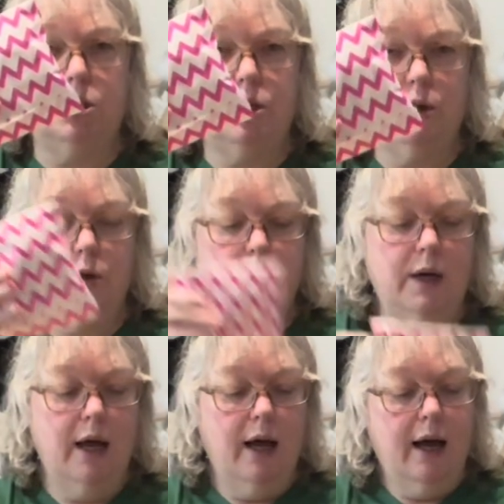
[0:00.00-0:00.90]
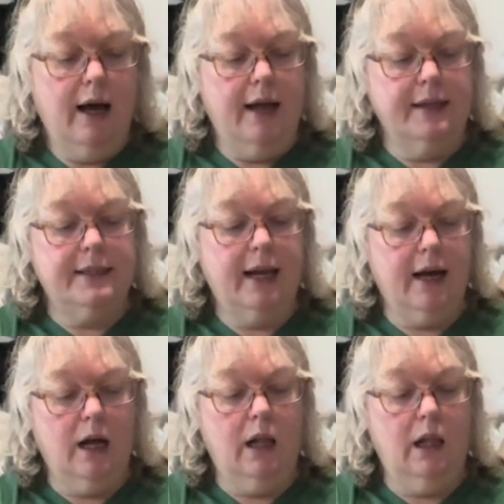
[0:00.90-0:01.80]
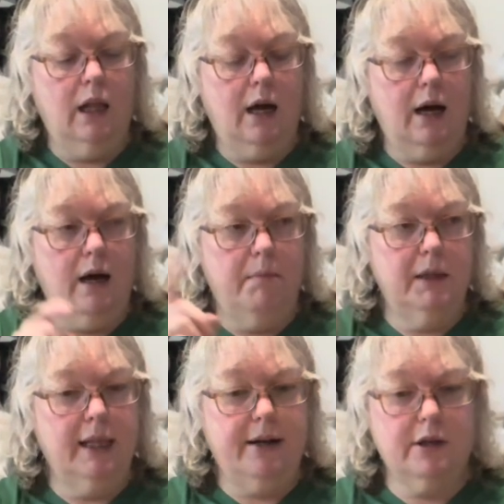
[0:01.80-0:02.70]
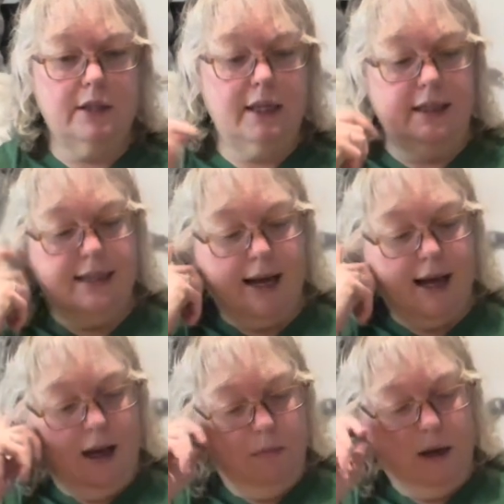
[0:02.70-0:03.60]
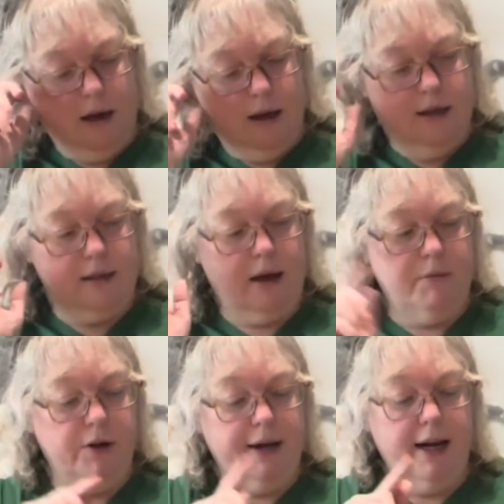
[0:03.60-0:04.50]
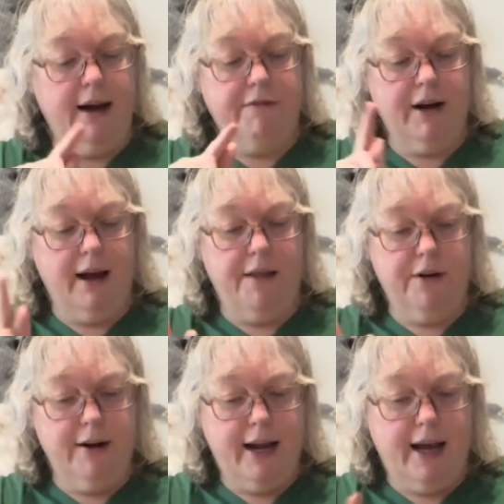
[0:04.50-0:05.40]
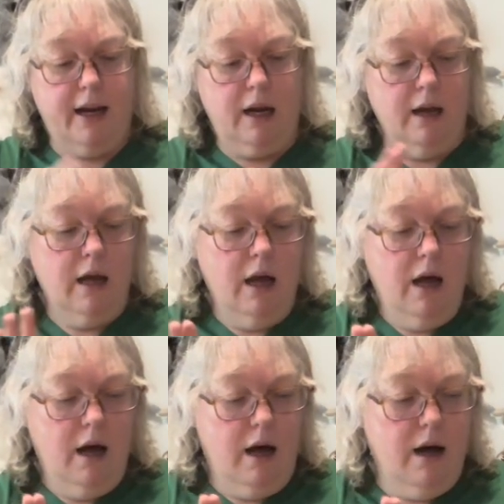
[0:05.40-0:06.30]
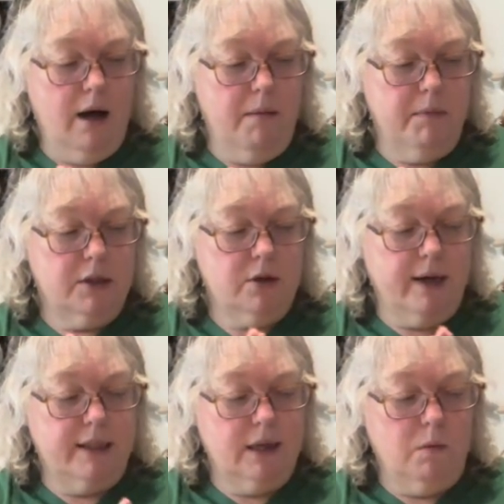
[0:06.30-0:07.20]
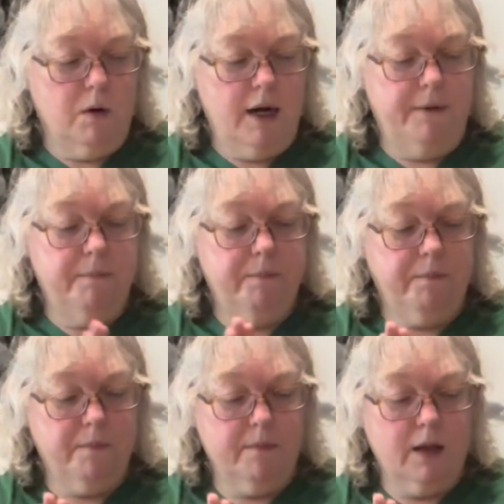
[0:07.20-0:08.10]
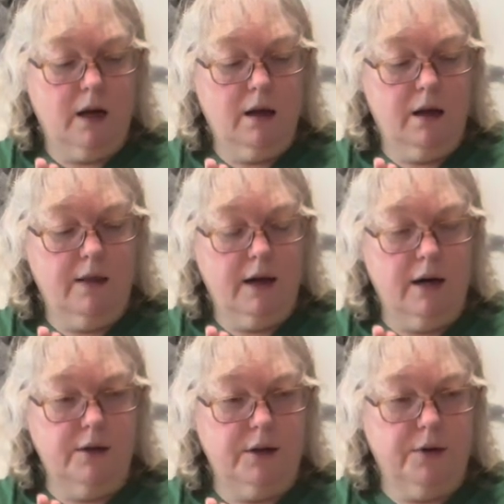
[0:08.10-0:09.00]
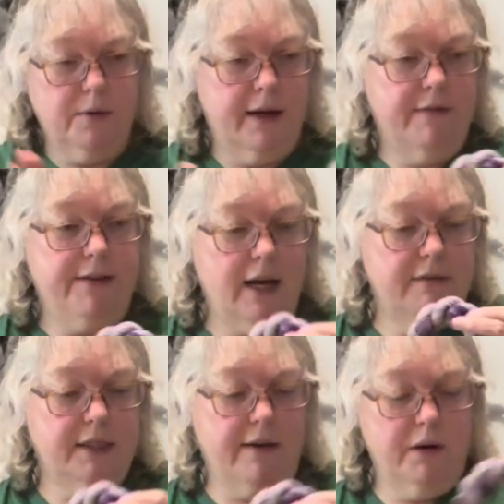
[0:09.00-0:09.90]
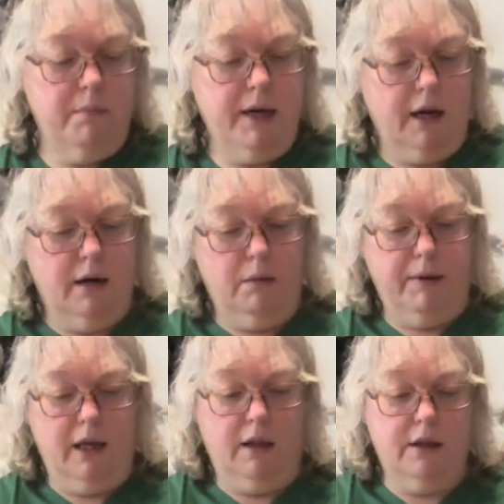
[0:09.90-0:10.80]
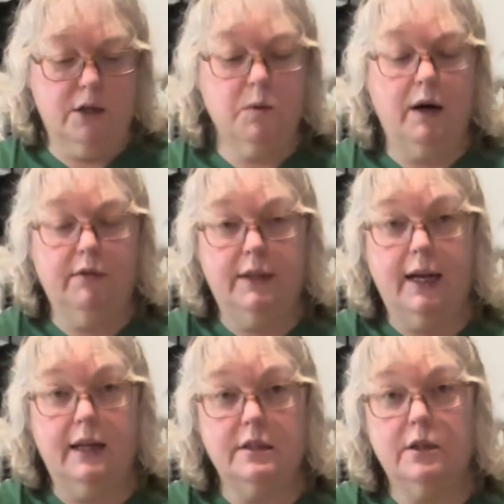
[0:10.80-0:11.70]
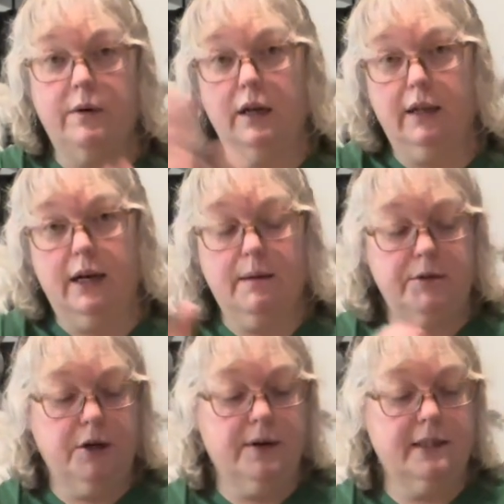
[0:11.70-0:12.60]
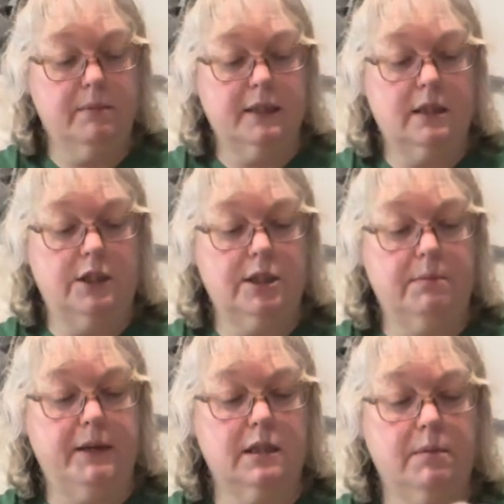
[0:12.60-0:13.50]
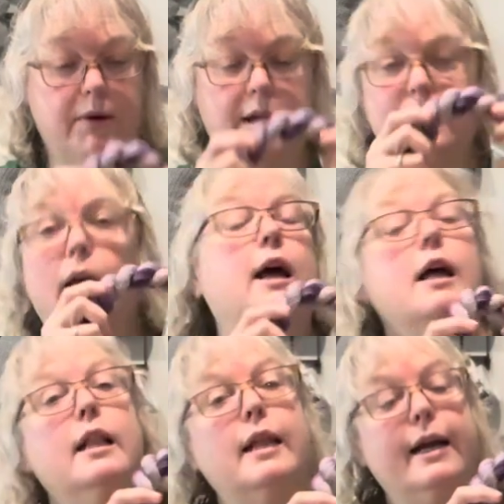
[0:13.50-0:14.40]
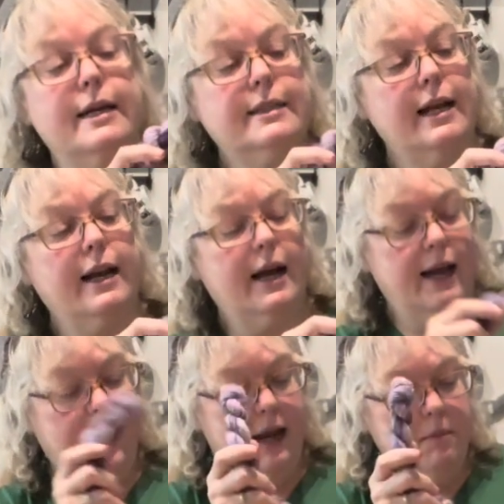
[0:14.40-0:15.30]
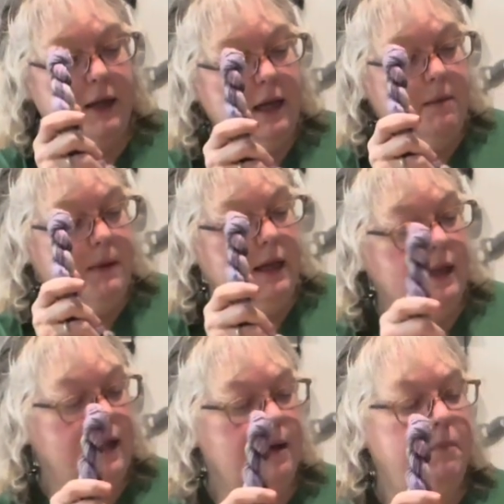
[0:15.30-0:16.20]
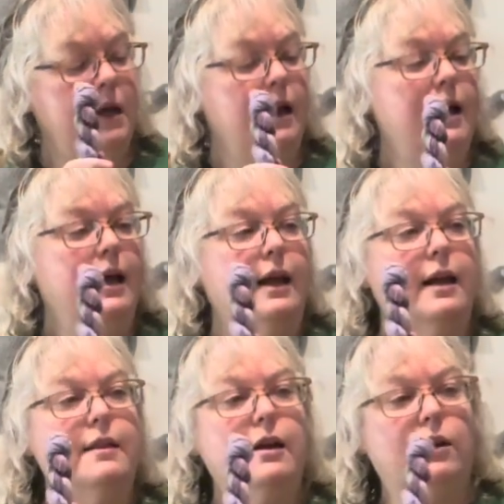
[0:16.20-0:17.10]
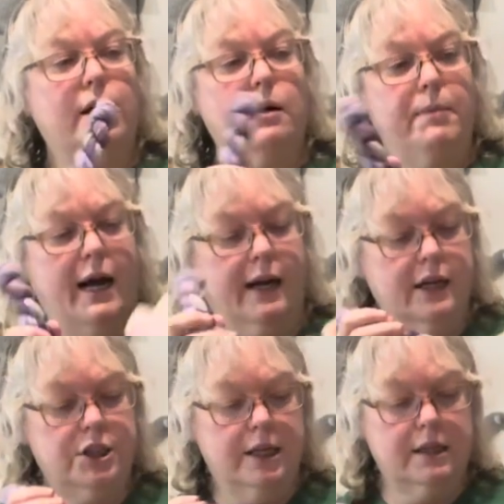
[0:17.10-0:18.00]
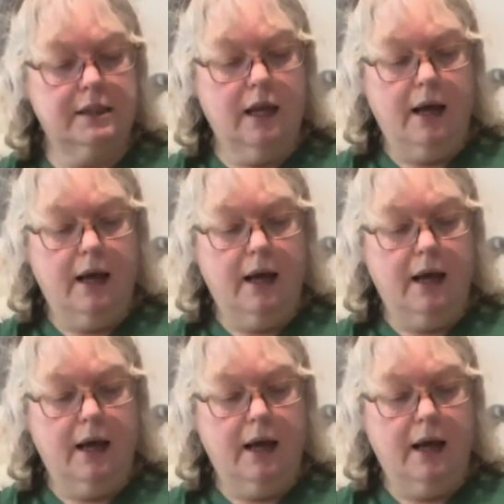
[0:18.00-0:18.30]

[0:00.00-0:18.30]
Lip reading: 2 until later today because I'm doing it every other day. So I did 1, then I'll do 3, 5, 7, but it'll be the 12 days, so it'll lead up to Christmas and just be a surprise. Like I said, I am keeping them in their little packages